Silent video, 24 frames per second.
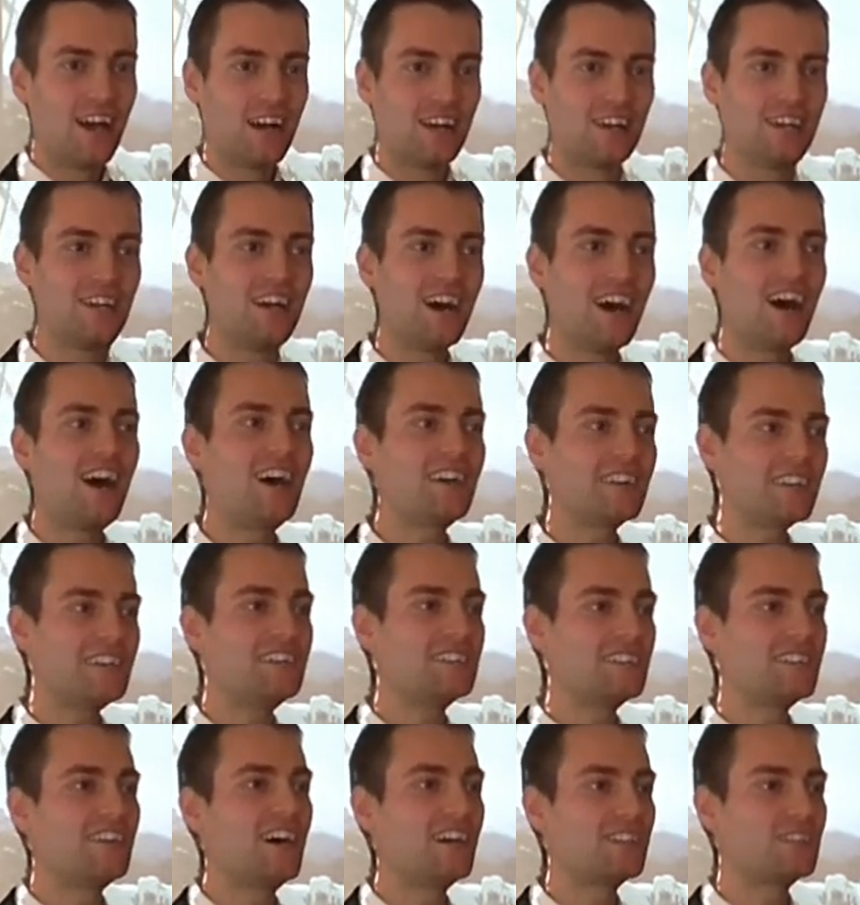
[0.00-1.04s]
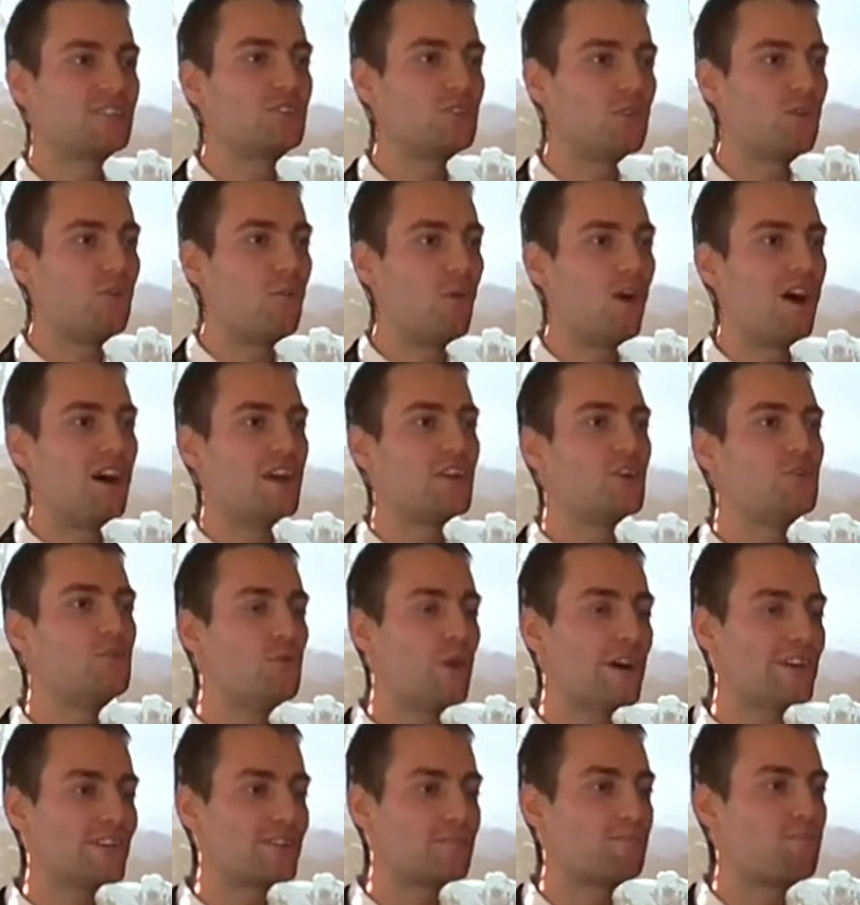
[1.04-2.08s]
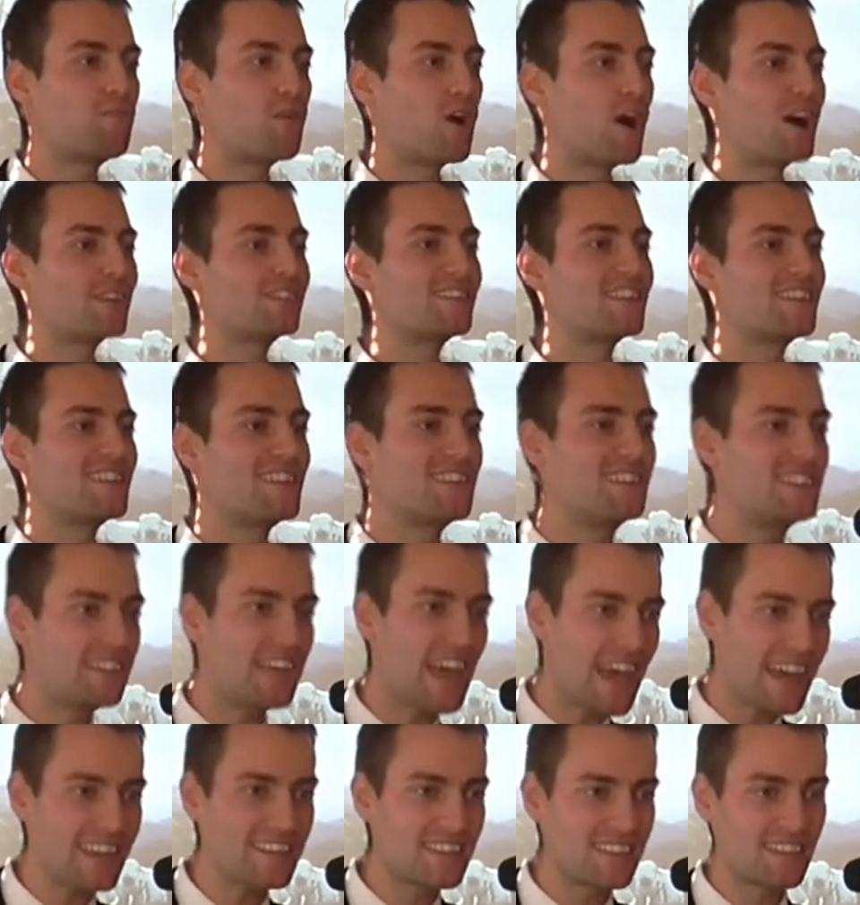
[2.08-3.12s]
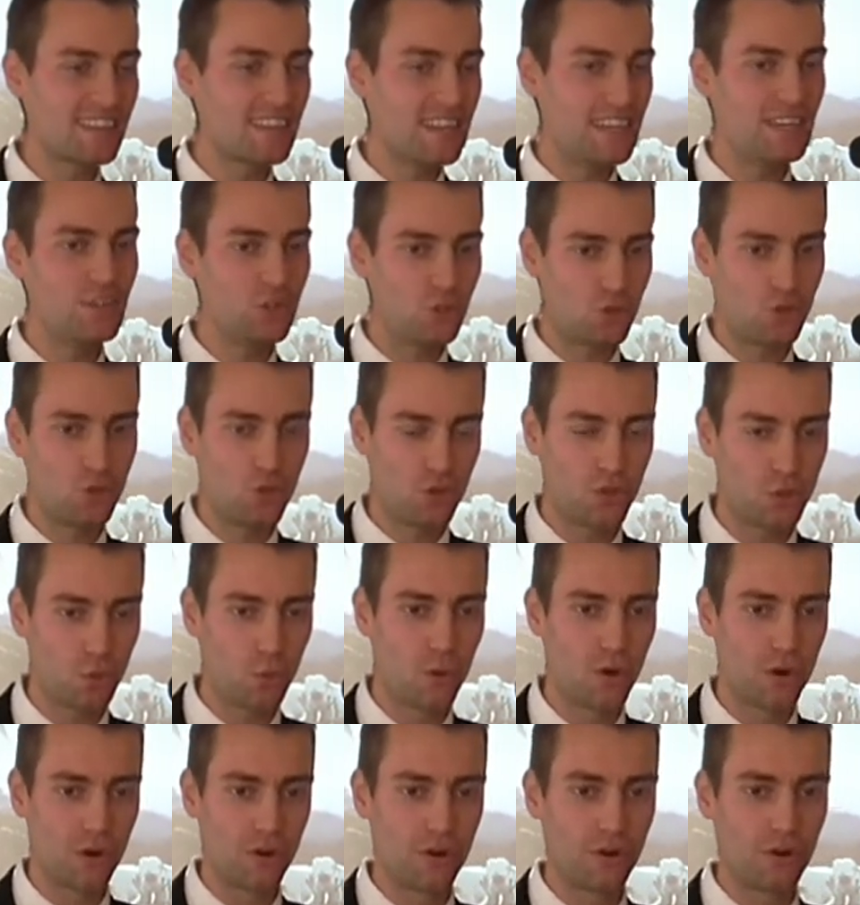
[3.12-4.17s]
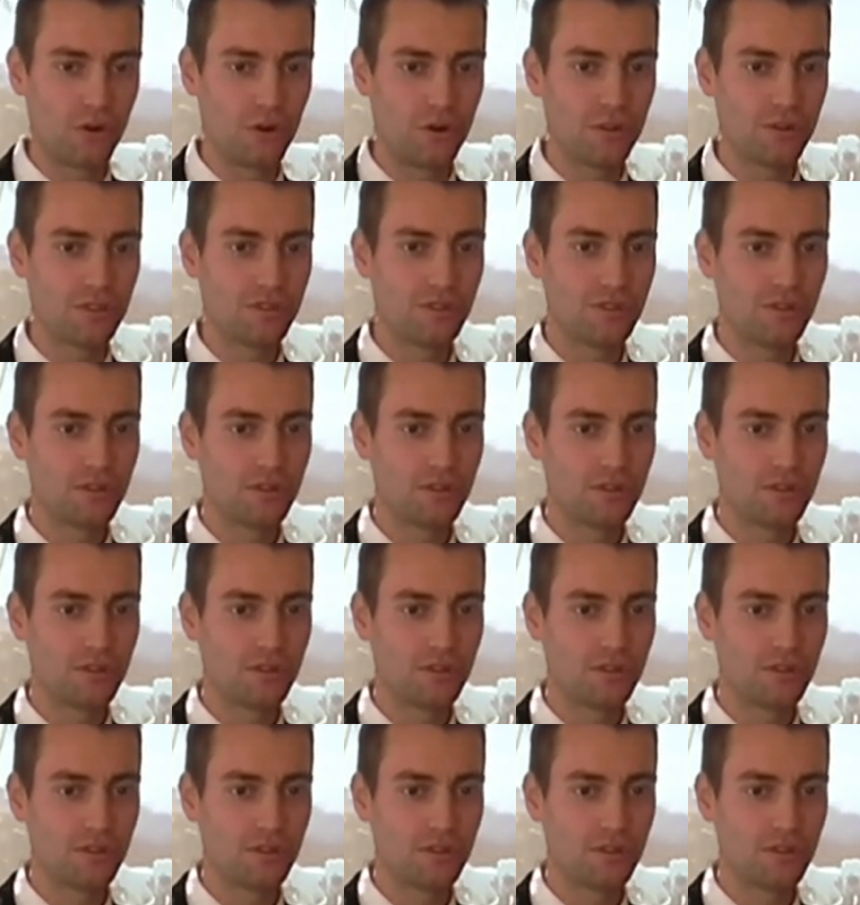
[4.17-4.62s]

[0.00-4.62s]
God is not the one who has brought death into the world,